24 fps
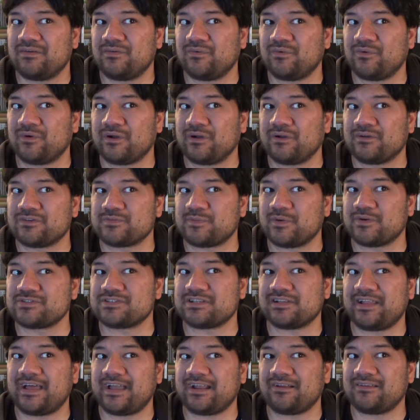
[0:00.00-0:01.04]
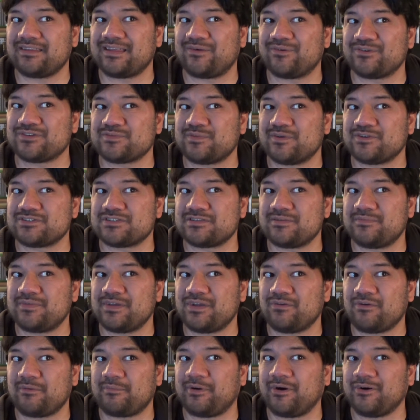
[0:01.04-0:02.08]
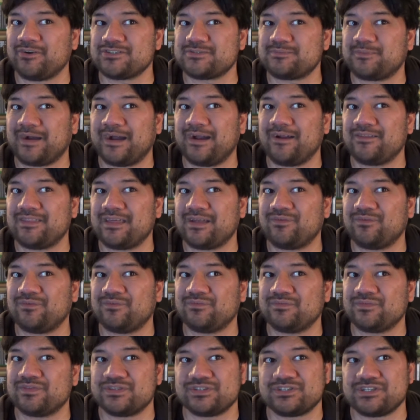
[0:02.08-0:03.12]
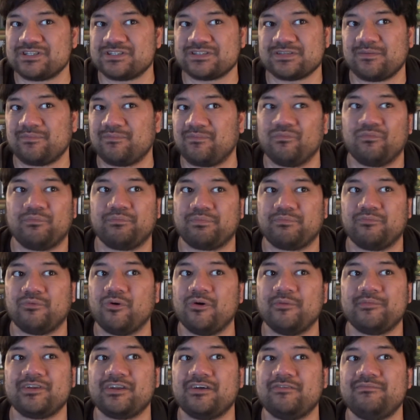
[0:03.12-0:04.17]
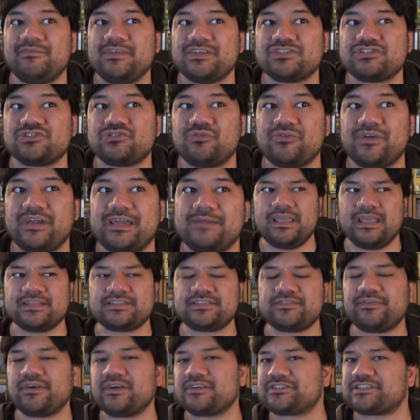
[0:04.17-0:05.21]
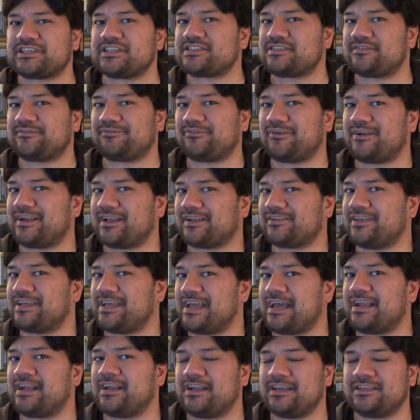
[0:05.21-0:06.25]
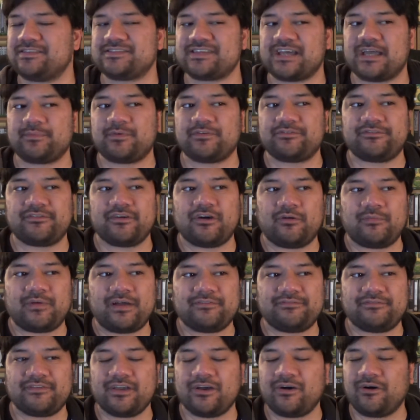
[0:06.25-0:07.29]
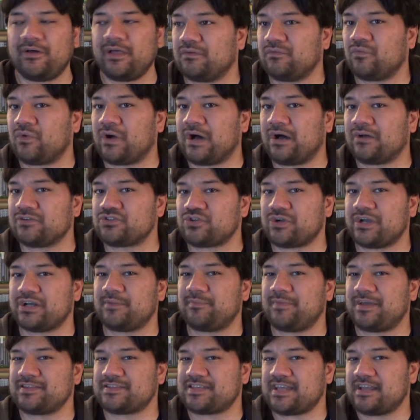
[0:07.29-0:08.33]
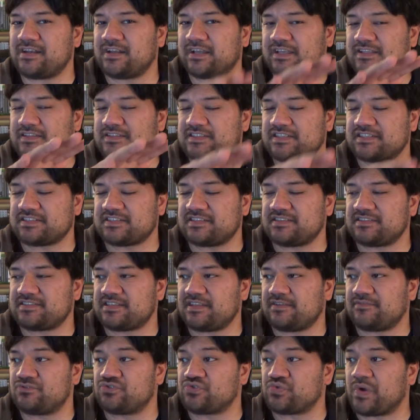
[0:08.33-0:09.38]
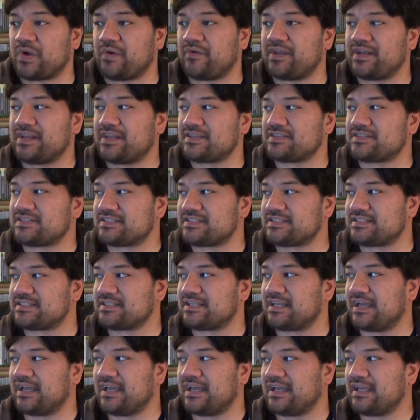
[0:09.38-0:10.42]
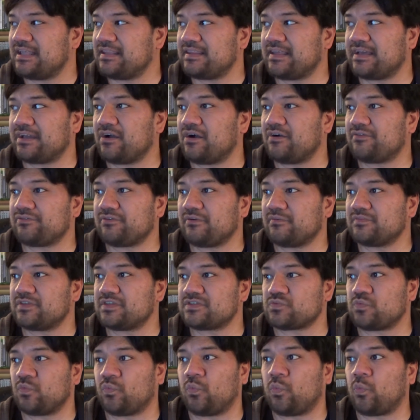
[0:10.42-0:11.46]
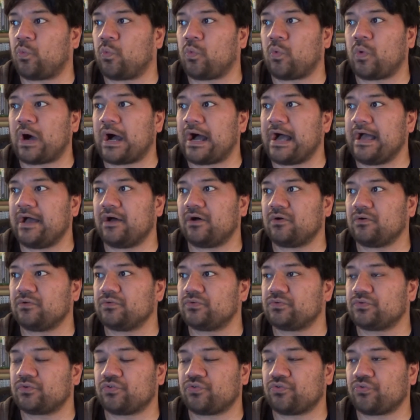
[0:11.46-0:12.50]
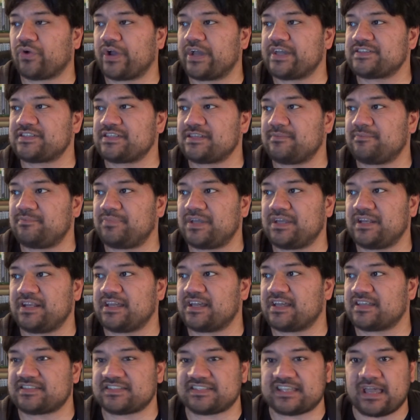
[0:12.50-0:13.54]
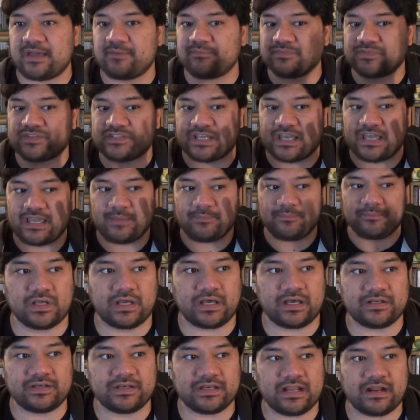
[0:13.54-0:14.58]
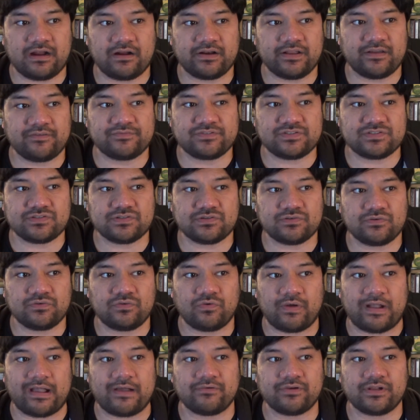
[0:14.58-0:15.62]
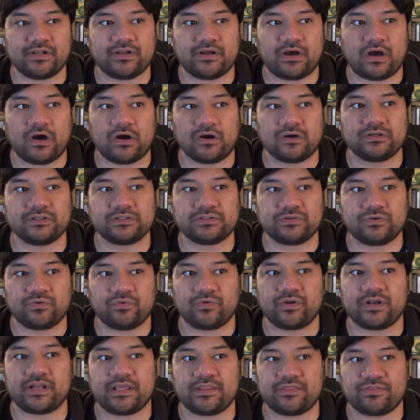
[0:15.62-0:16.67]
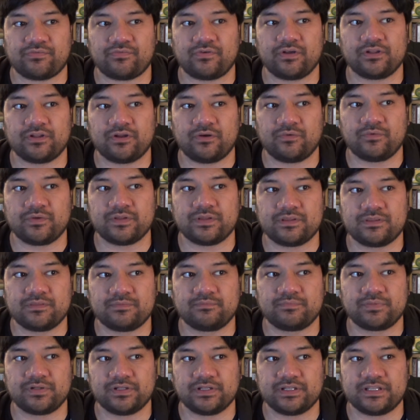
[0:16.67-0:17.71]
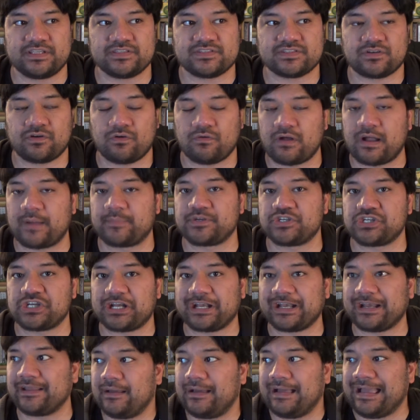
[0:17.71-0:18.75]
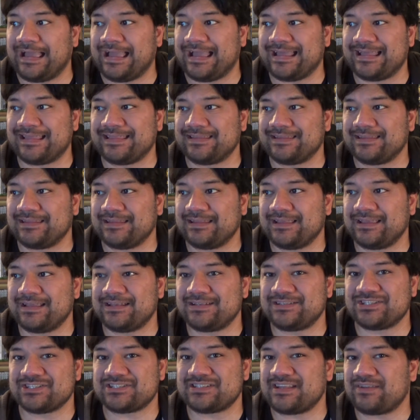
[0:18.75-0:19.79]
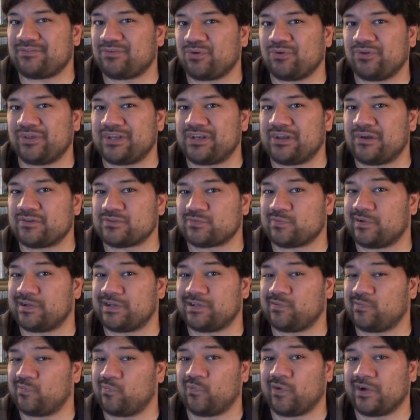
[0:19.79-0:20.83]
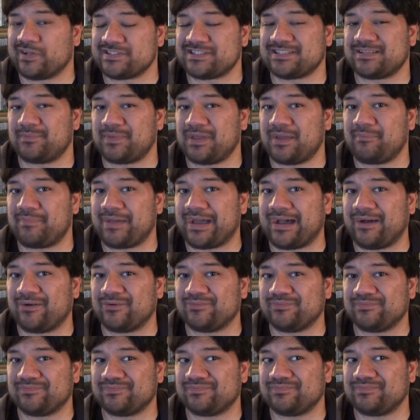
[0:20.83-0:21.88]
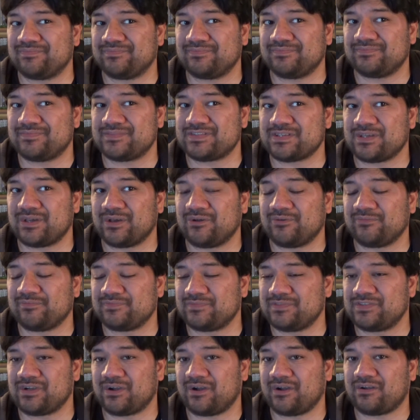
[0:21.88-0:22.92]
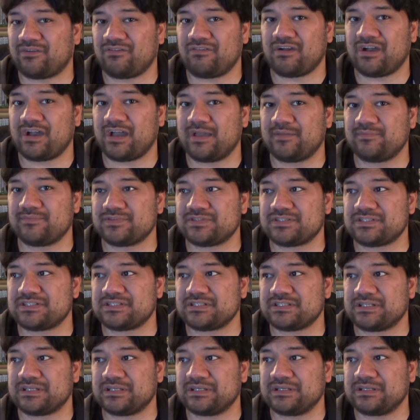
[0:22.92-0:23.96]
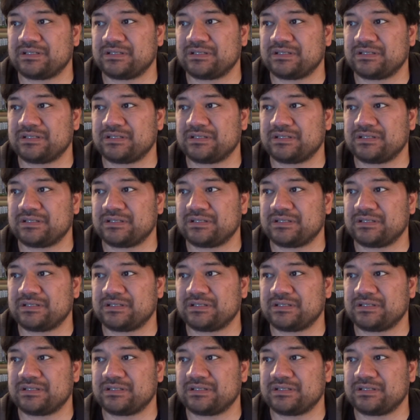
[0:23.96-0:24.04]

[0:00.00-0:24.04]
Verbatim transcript: we're supposed to like her, then we're supposed to be repulsed by her, then she's a woman of mystery. It's a very schizophrenically edited type of film, I feel. While trying to maintain a consistency of dreariness, they go from this wild, crazy B D S M type uh, narrative to grounded, hardened, gritty thriller with police corruption. And it just never really knows what it wants to be about. So, Dark Crimes